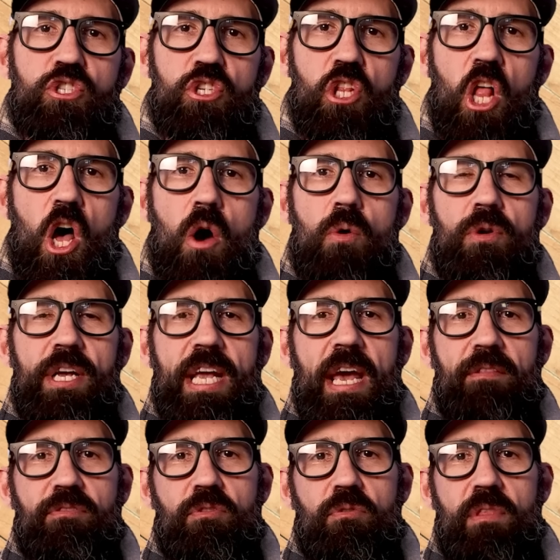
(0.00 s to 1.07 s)
slow to
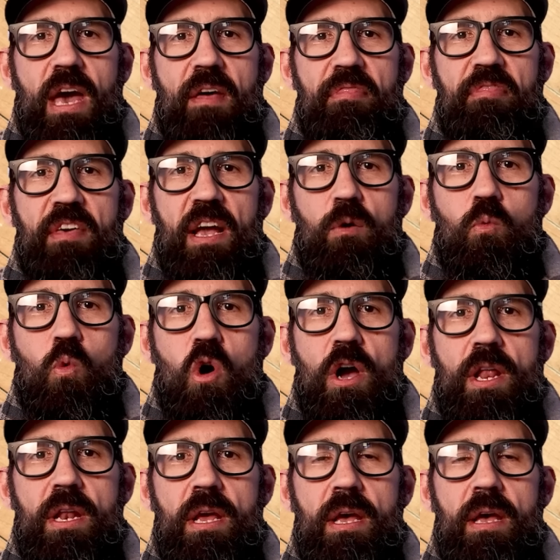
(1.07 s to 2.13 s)
get through that thick
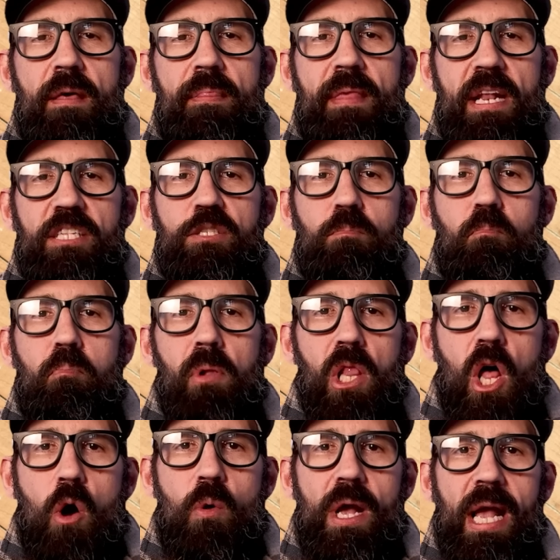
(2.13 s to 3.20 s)
wood that it's
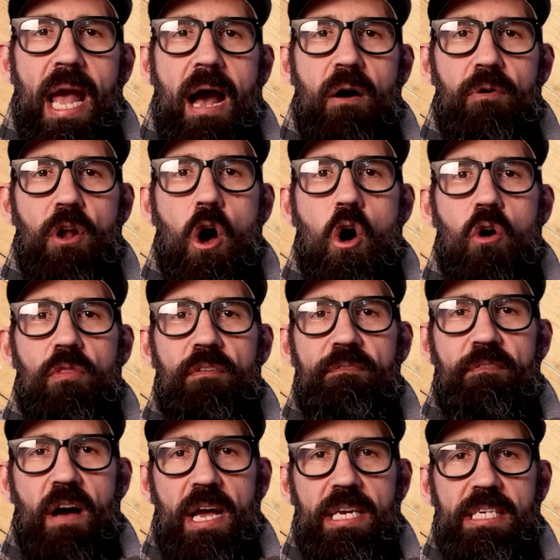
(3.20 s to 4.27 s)
blowing out all the
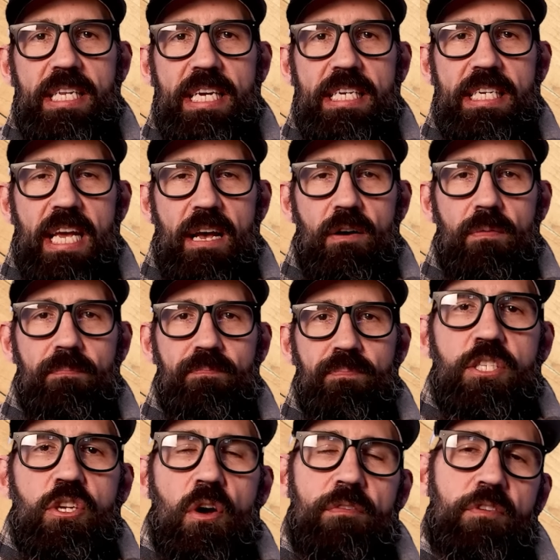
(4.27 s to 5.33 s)
fine detail.
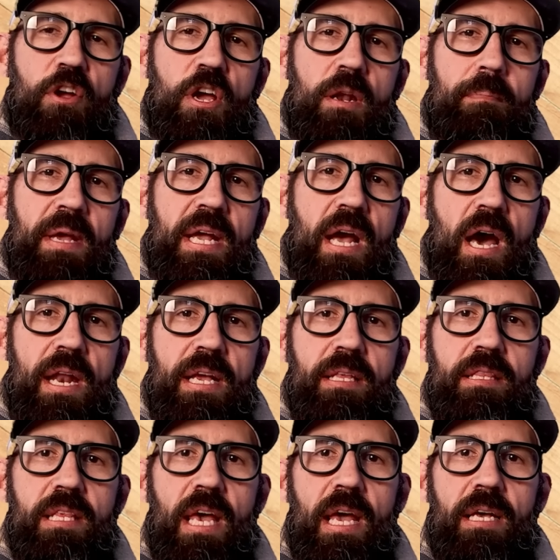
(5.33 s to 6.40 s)
So if you're going to be cutting
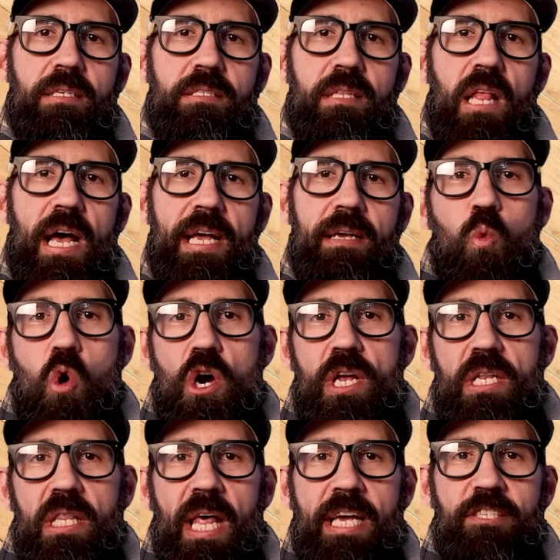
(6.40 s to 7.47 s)
things like
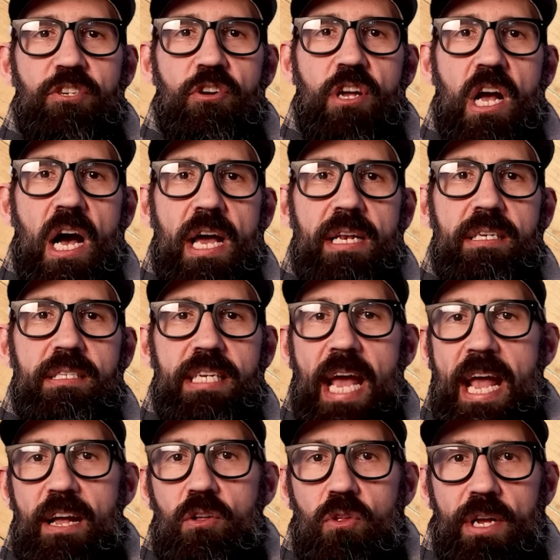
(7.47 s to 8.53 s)
wood laser cut
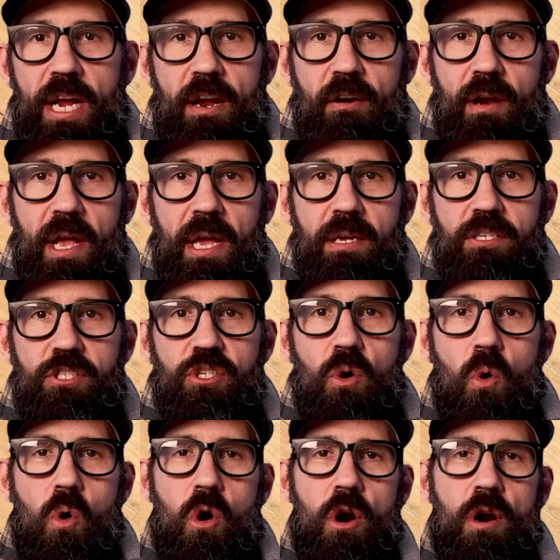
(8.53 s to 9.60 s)
dangle earrings
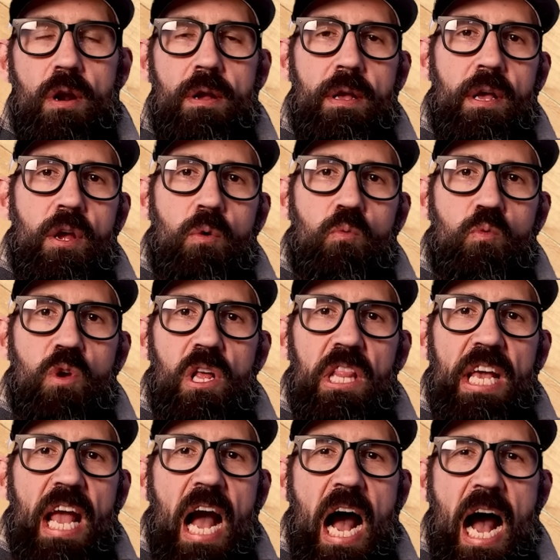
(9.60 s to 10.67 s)
or
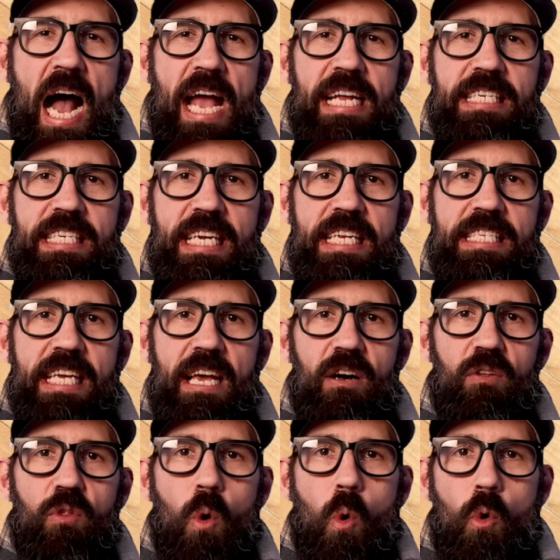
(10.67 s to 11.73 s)
really high
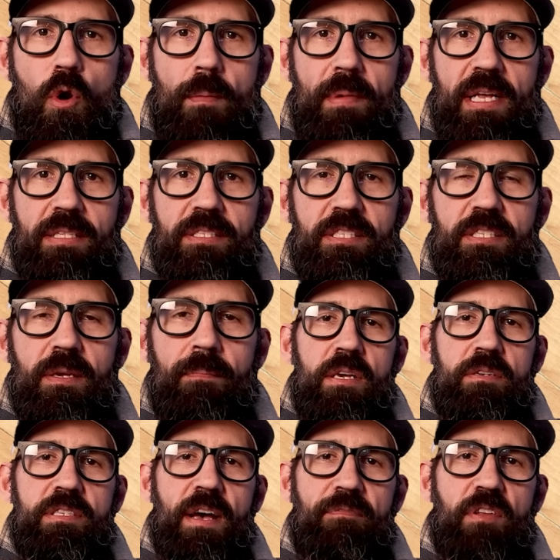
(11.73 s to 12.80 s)
detailed ornaments,
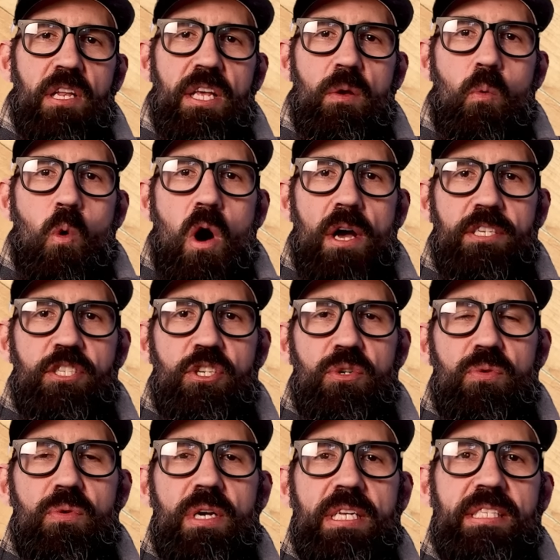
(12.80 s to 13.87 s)
you definitely want
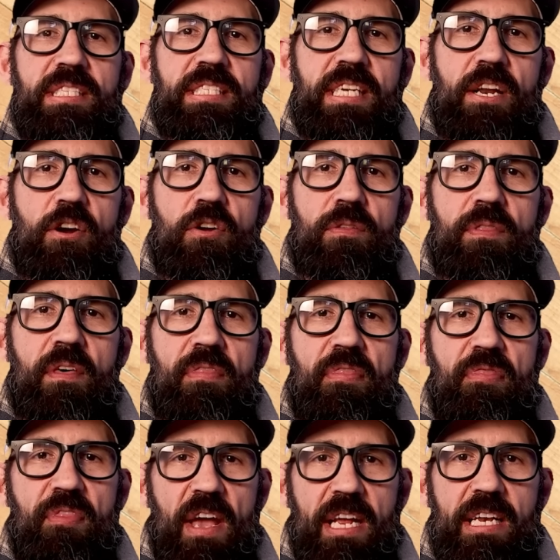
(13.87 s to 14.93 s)
to consider the
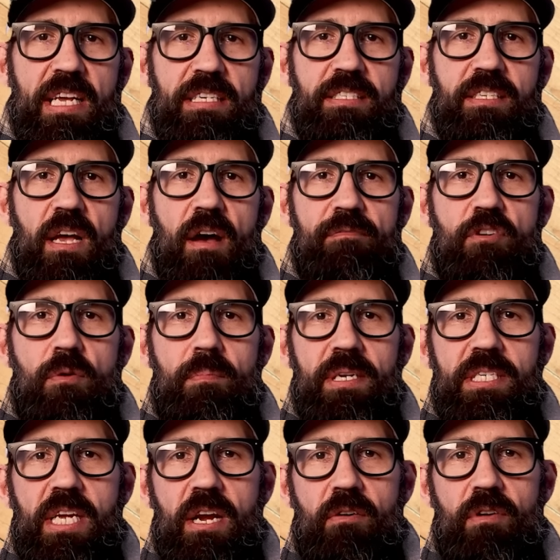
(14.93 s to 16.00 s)
thickness of your
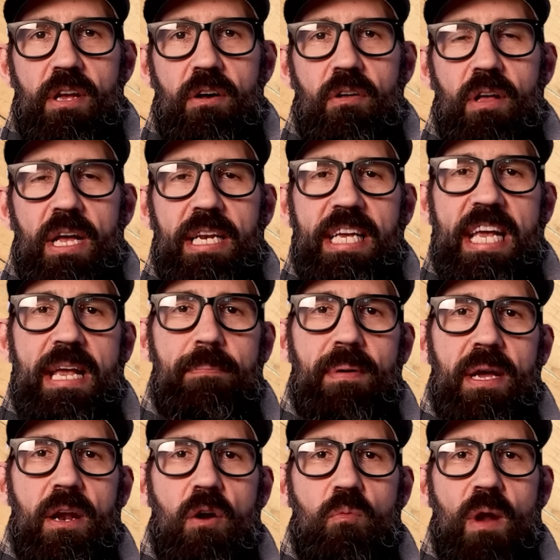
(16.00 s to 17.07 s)
material and keep
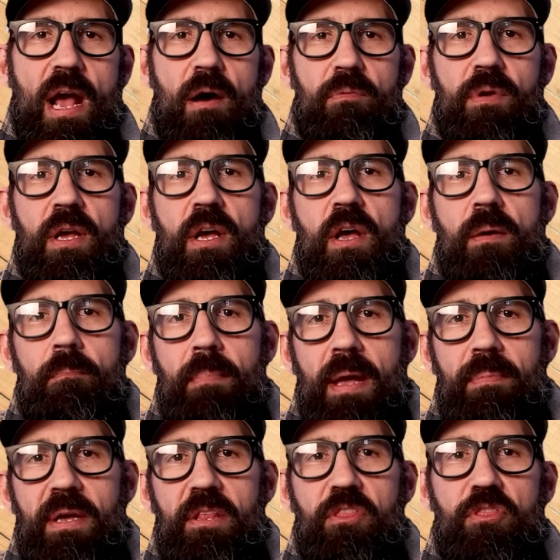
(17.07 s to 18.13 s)
it around
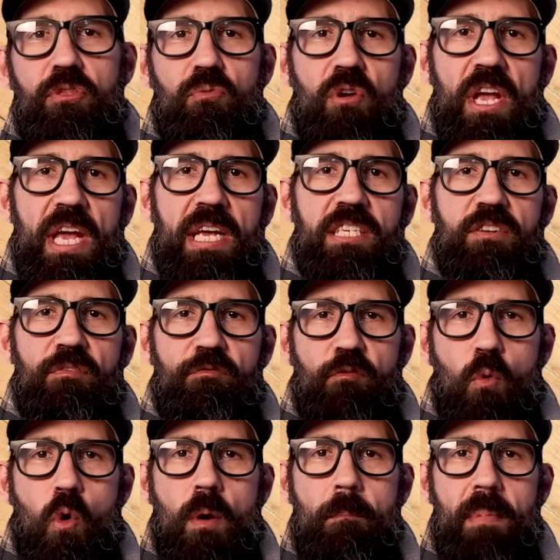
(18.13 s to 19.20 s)
maybe 3 to
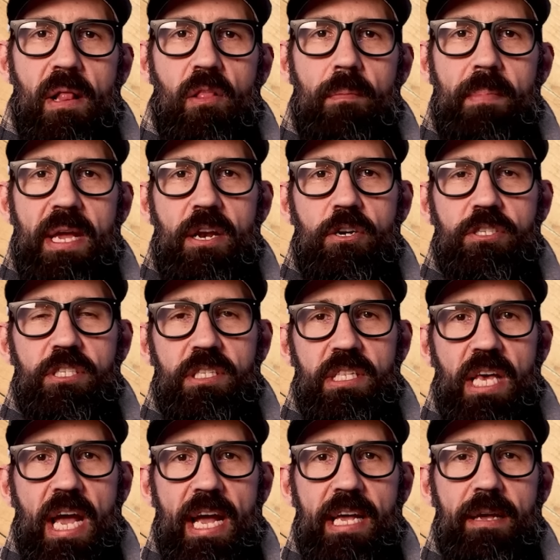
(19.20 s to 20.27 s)
4 millimeters
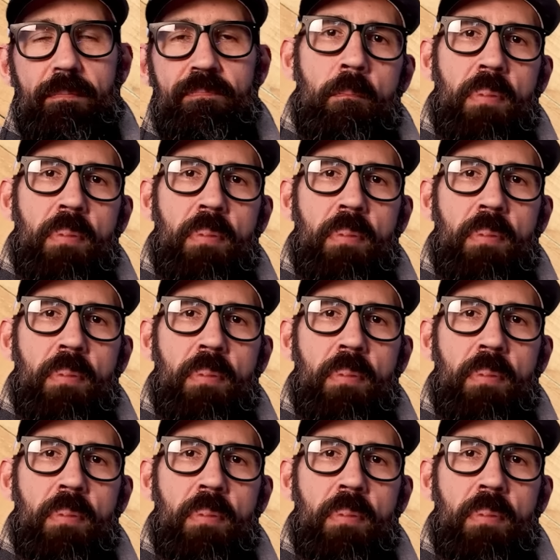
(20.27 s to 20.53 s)
thick.